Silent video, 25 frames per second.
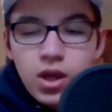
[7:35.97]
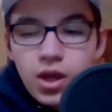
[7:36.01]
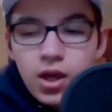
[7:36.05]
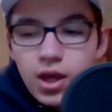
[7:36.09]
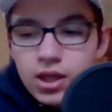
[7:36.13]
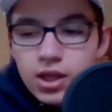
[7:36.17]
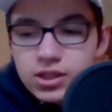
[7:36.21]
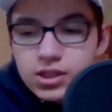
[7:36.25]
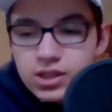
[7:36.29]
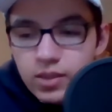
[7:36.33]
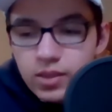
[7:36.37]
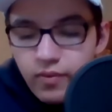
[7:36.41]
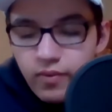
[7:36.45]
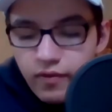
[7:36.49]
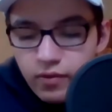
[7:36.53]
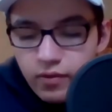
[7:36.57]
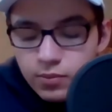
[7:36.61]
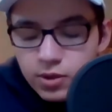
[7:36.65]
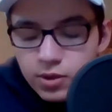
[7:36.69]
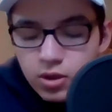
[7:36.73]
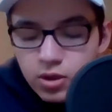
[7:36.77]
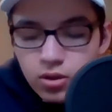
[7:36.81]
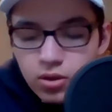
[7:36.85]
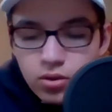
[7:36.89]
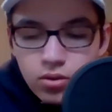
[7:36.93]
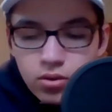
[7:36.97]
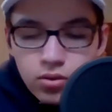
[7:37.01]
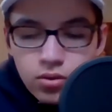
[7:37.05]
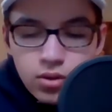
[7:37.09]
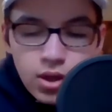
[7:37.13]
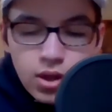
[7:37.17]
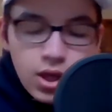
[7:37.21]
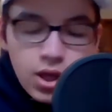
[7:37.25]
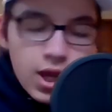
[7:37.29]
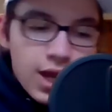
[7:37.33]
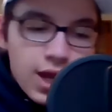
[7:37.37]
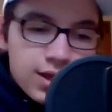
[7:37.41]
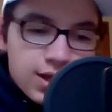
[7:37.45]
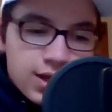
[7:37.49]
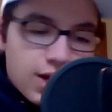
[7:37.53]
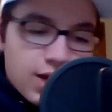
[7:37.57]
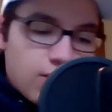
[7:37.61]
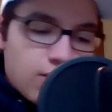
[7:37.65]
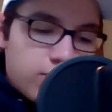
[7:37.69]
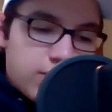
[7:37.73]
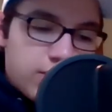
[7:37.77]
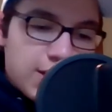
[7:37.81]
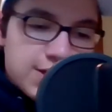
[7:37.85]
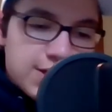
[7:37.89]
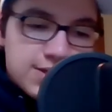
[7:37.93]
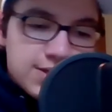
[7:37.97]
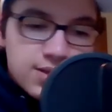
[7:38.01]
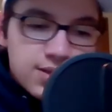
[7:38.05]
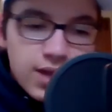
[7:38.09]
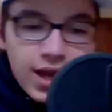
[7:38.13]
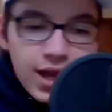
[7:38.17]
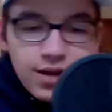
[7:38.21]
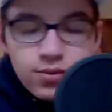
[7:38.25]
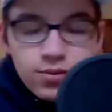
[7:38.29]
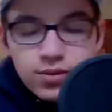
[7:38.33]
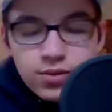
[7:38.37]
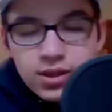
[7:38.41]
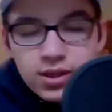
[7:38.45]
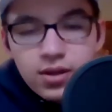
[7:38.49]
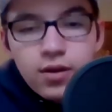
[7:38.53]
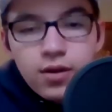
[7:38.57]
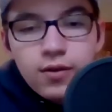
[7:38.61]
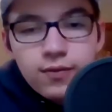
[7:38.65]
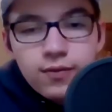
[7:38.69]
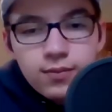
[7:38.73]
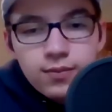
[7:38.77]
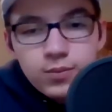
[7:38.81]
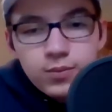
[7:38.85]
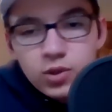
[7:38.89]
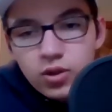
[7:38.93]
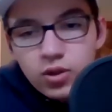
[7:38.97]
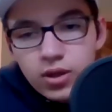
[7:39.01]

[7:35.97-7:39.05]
and some of them do, and I don't think all of them do.